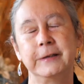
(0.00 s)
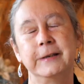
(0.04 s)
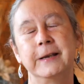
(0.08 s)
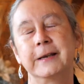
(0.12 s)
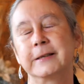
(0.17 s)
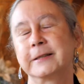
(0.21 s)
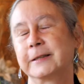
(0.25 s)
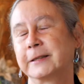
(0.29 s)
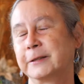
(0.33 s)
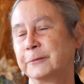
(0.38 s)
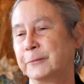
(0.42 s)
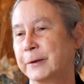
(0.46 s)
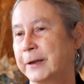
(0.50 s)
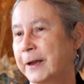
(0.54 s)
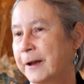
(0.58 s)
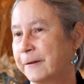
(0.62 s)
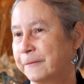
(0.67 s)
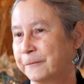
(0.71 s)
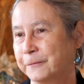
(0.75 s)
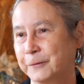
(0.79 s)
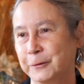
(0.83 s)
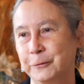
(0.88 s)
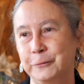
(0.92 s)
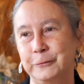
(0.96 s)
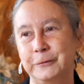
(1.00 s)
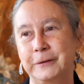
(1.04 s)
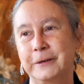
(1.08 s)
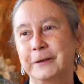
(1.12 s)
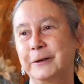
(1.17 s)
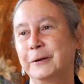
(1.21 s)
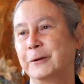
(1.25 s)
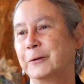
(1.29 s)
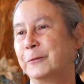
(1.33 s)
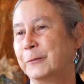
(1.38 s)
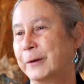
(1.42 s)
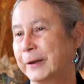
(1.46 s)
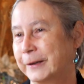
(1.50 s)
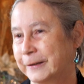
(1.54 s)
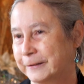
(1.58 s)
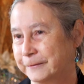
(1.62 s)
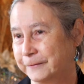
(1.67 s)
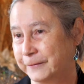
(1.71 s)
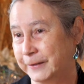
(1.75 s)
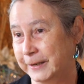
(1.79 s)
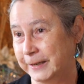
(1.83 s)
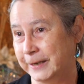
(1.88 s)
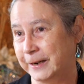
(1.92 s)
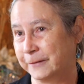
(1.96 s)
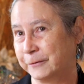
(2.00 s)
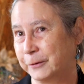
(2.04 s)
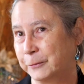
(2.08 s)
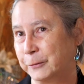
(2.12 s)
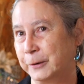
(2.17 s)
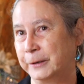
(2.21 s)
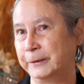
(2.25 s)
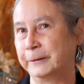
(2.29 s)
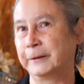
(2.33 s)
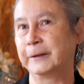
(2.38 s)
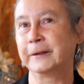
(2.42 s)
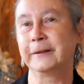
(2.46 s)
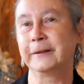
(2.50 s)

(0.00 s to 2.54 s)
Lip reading: Yes, we have food. We can feed everyone.